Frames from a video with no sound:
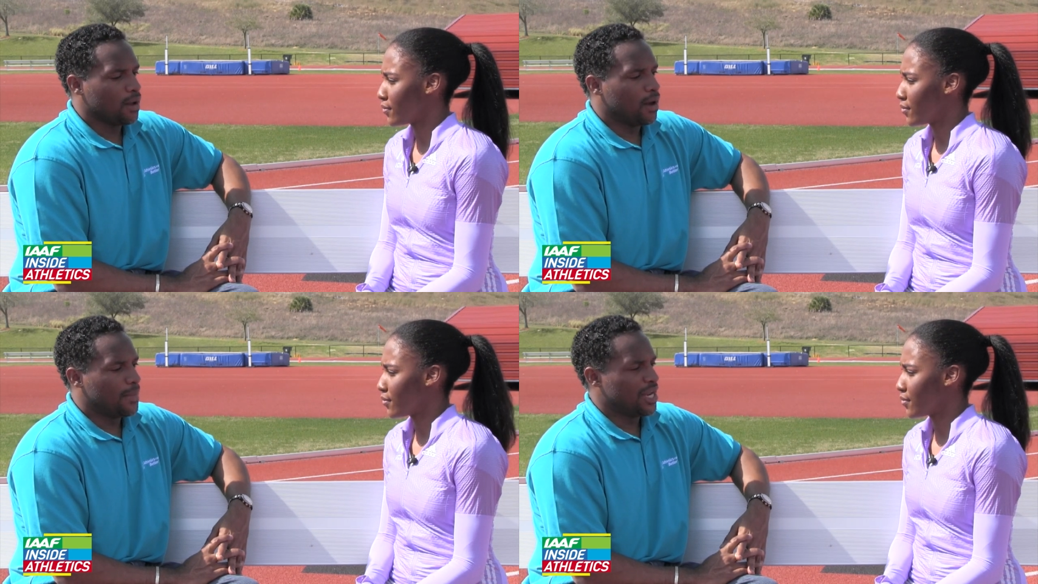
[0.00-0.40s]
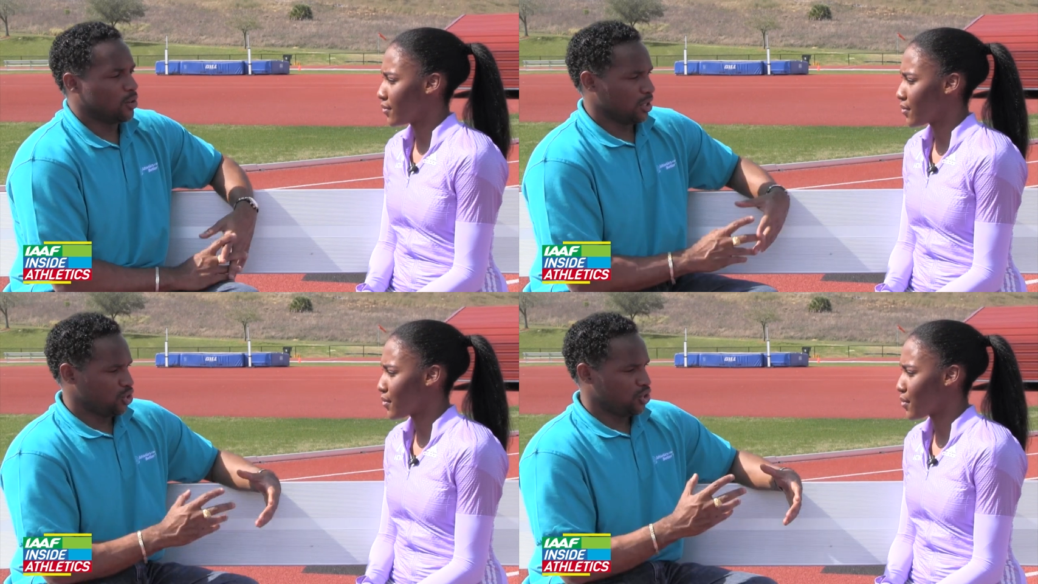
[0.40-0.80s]
Speaker 1: Um, I
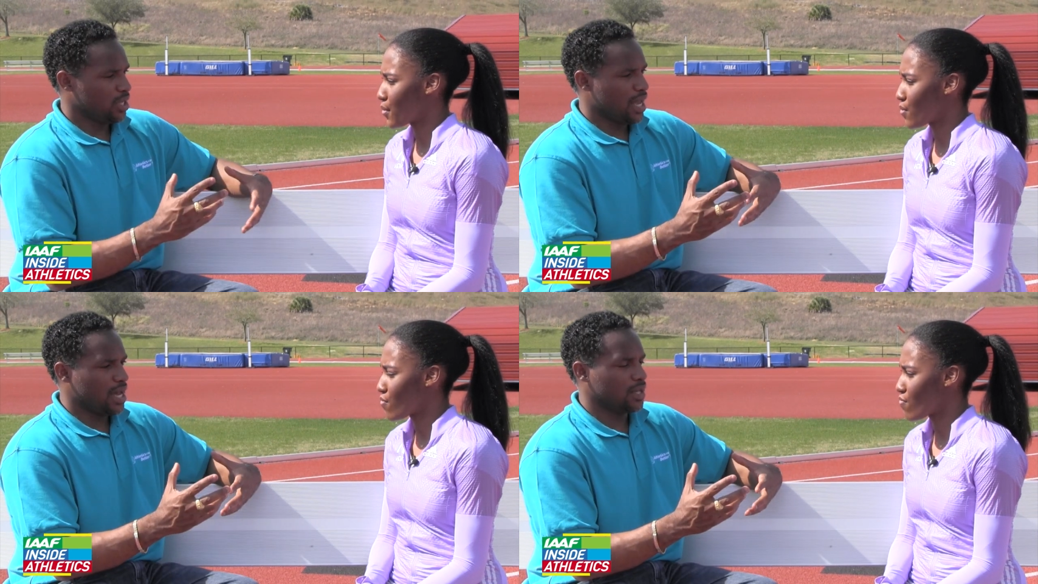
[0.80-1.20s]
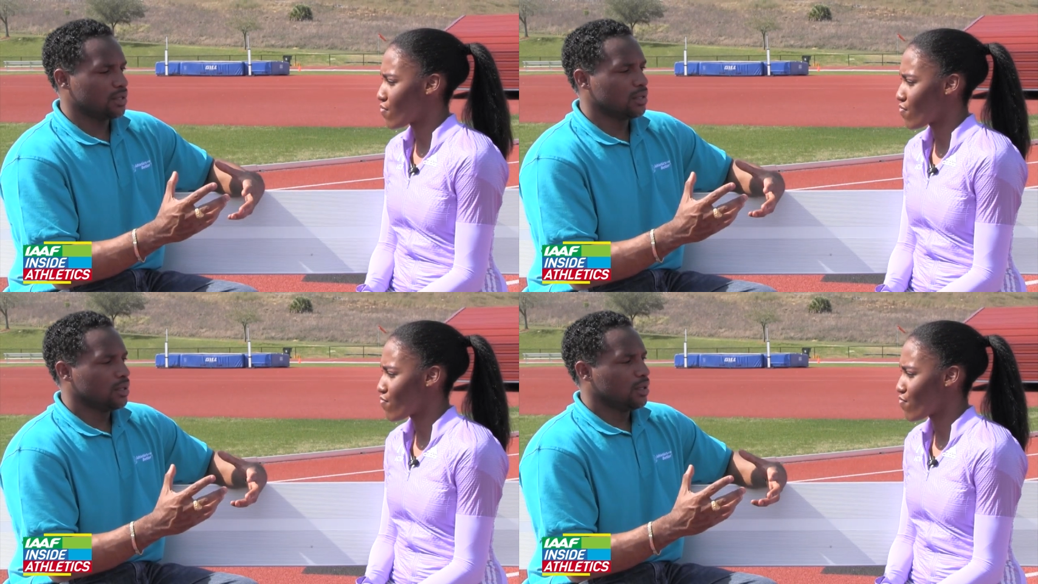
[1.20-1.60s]
know that she
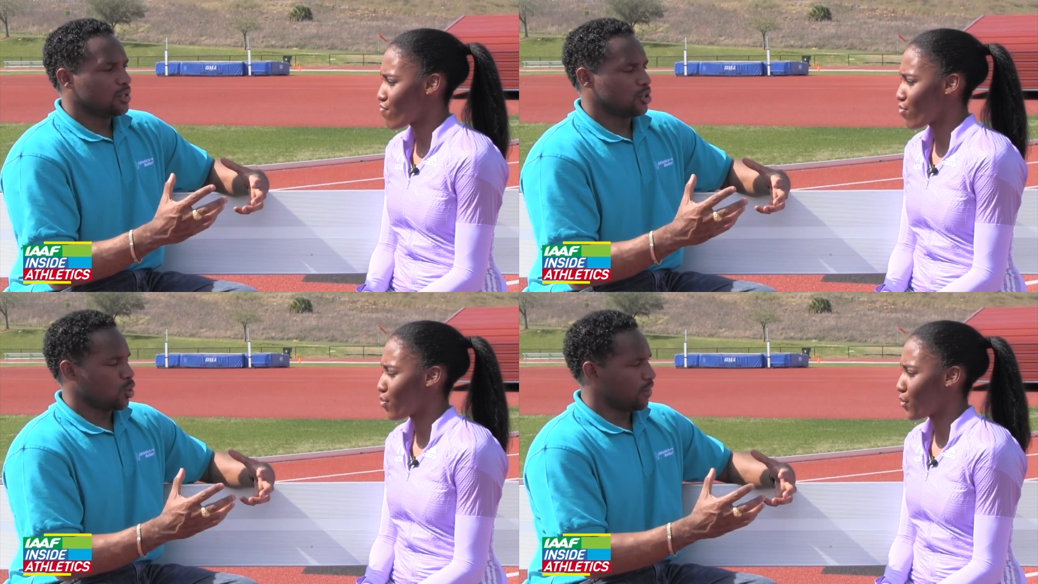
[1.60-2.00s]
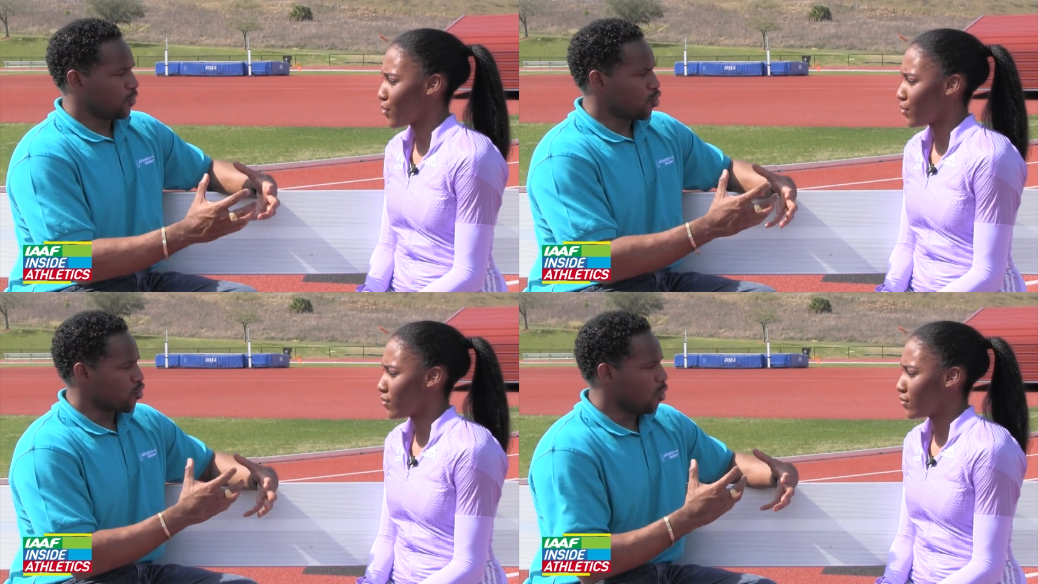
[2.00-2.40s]
had to sort
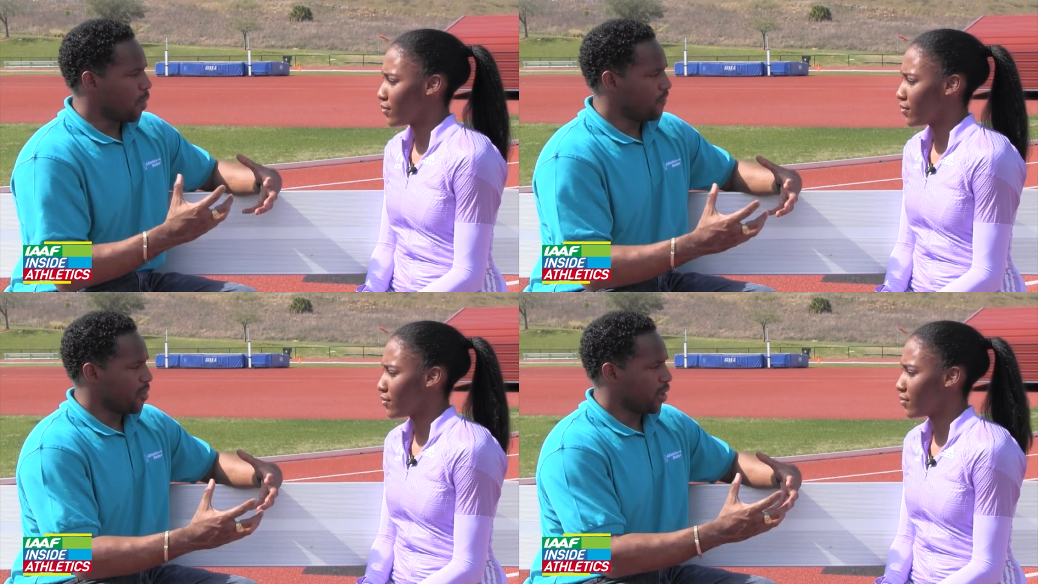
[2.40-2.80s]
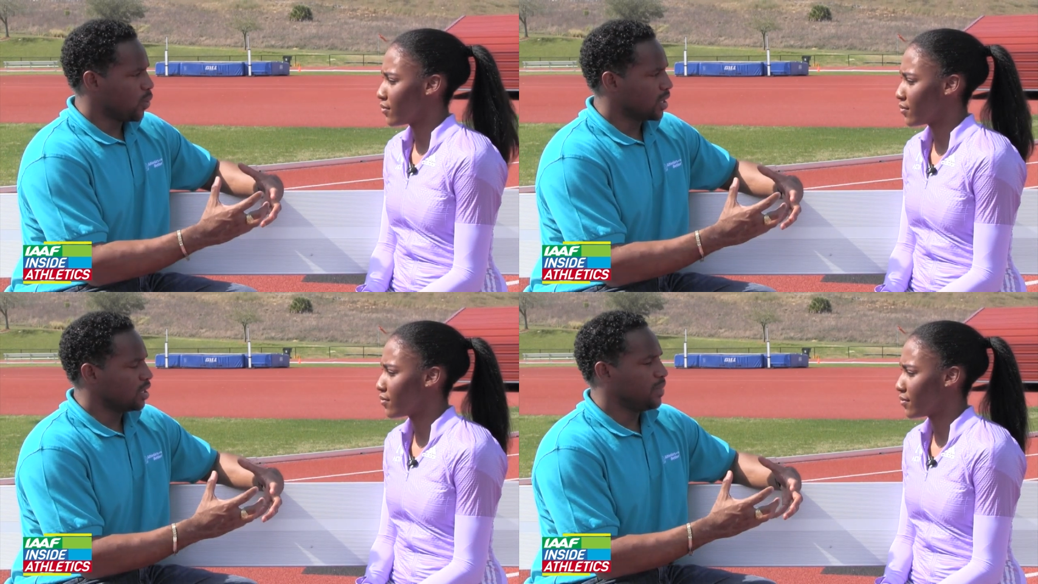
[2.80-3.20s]
of grow up very
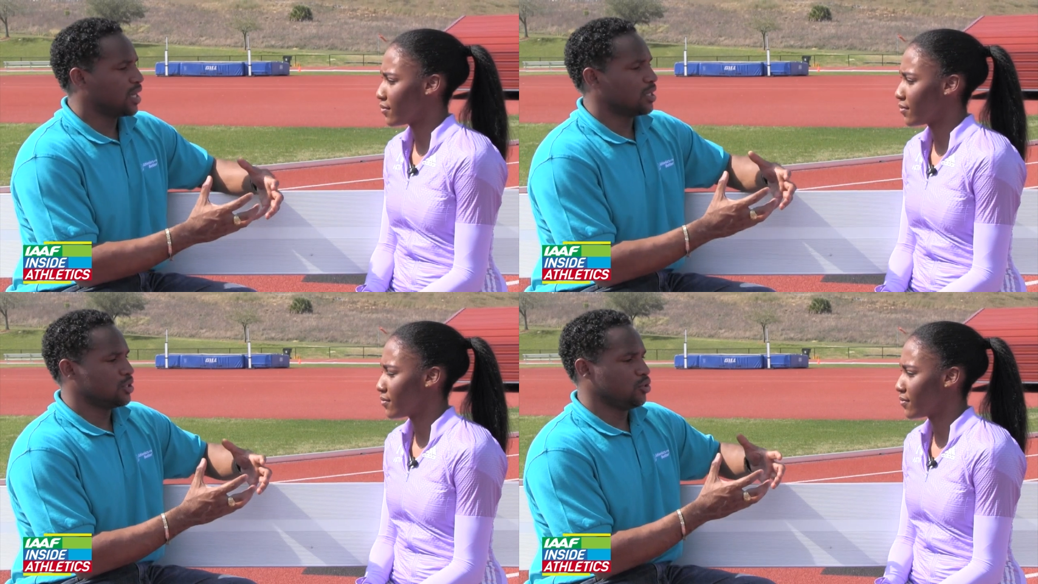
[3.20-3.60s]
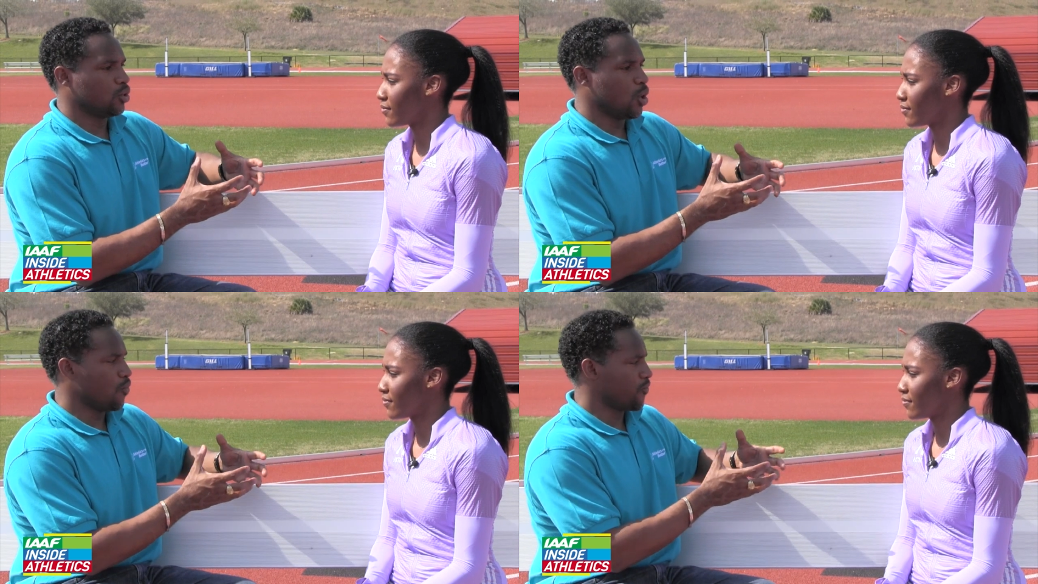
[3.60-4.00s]
quickly because
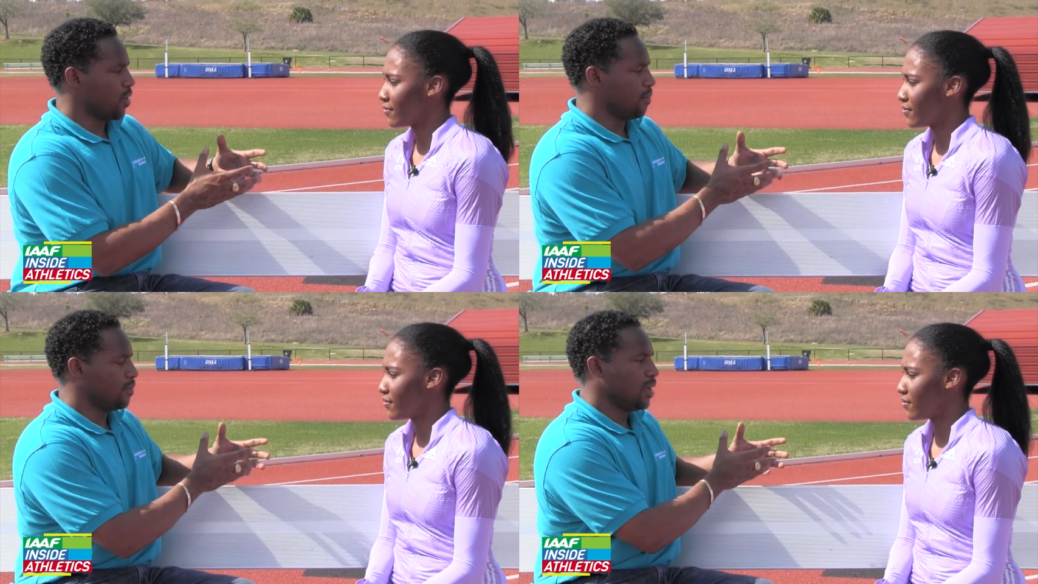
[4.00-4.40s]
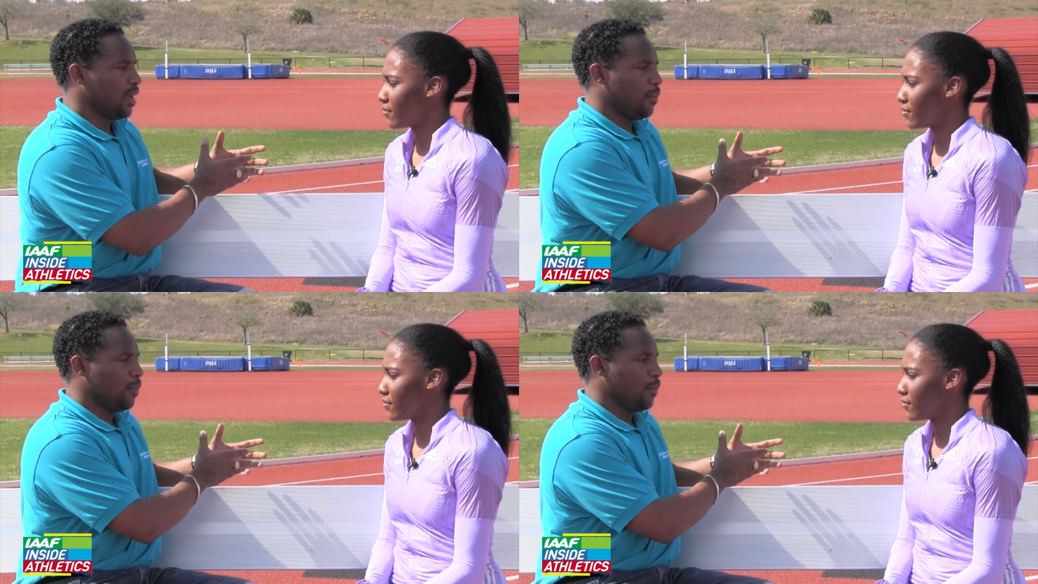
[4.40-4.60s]
you go from